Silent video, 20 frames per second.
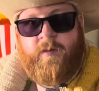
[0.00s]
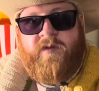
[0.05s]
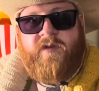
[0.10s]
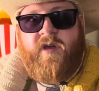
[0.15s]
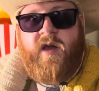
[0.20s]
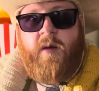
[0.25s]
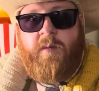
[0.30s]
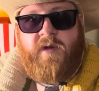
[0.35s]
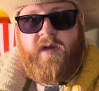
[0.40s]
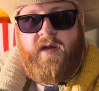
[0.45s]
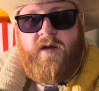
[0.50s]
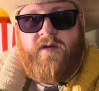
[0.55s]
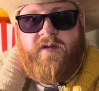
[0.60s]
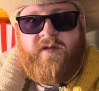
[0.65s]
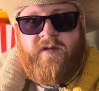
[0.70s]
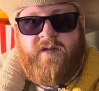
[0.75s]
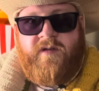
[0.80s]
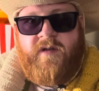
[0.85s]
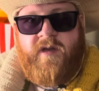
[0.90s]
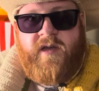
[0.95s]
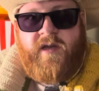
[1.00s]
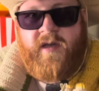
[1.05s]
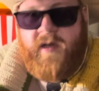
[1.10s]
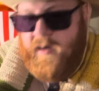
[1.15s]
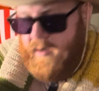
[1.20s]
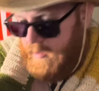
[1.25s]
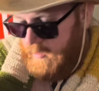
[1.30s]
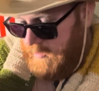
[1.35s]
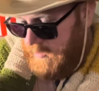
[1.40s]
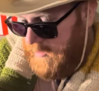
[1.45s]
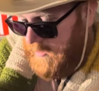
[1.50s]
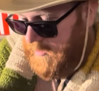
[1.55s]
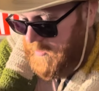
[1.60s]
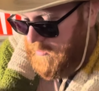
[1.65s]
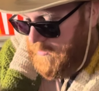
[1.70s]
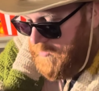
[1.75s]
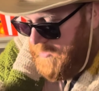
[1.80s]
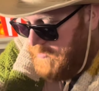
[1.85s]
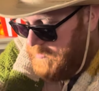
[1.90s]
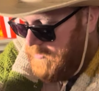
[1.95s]
I was just like, you know, people
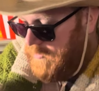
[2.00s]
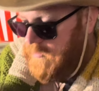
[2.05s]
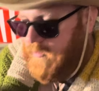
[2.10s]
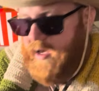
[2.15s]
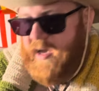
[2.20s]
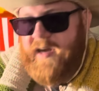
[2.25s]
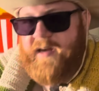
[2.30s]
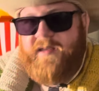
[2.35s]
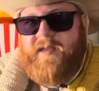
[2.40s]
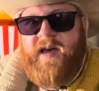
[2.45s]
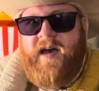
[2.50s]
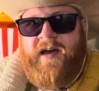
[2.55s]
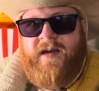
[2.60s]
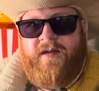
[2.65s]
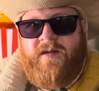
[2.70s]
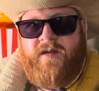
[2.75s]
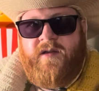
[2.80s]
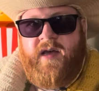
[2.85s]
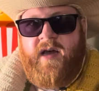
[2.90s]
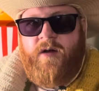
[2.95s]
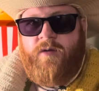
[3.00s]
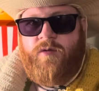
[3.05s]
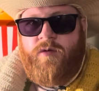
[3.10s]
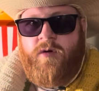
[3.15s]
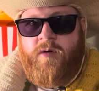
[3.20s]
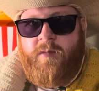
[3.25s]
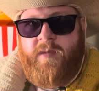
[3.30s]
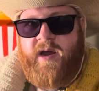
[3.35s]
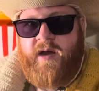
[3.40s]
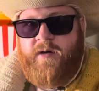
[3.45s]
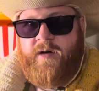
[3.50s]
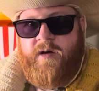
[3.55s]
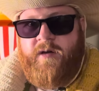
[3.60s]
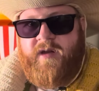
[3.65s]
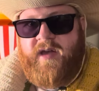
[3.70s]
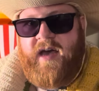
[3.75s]
like that Romero guy.